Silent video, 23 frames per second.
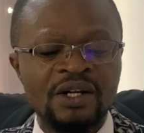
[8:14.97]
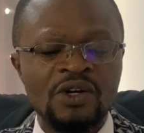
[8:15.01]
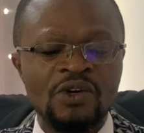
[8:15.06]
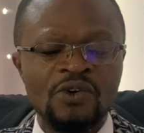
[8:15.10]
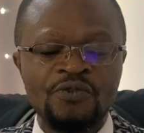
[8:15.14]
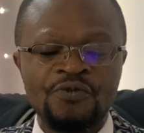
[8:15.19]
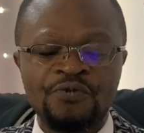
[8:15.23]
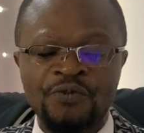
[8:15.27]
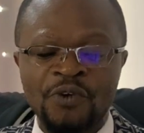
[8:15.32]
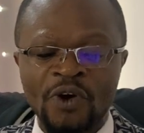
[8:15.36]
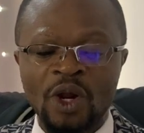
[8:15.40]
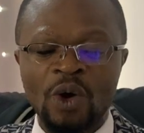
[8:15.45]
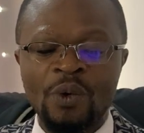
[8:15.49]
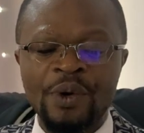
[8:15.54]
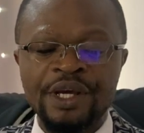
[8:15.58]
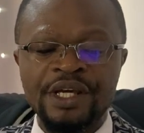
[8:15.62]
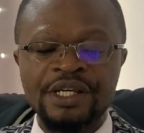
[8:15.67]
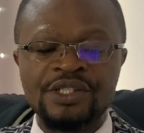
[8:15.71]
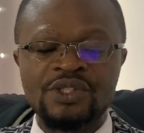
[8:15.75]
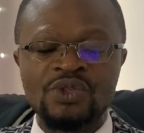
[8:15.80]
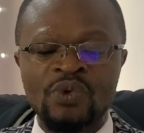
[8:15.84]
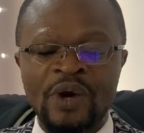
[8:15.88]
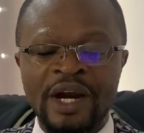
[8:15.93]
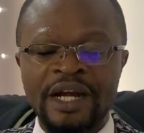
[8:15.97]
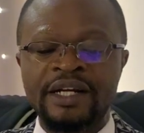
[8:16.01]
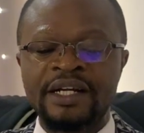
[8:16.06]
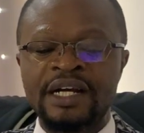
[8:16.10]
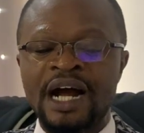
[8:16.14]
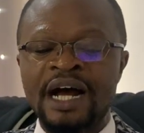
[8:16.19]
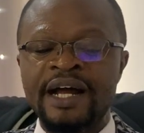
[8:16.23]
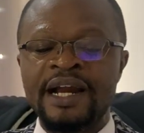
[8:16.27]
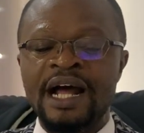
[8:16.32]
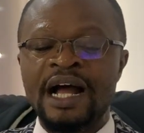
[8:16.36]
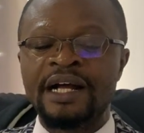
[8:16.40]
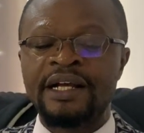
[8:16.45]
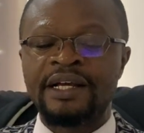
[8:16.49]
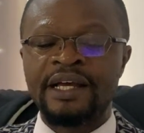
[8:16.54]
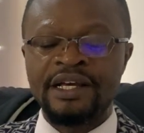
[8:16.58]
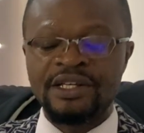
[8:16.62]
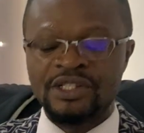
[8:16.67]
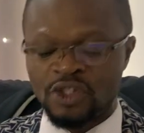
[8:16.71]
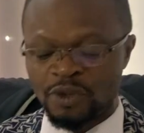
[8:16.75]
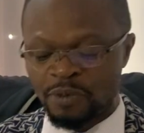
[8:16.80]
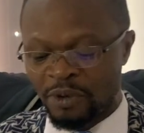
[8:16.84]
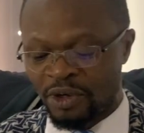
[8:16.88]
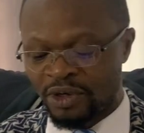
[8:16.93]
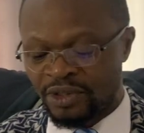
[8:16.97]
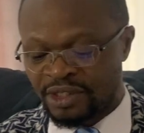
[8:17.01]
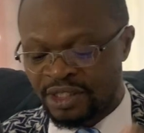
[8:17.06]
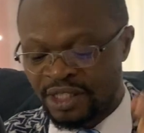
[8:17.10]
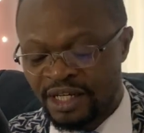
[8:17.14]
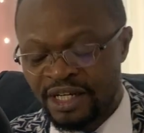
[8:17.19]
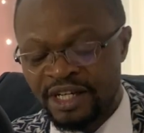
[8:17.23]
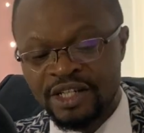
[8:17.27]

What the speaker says: following his red card against Spurs.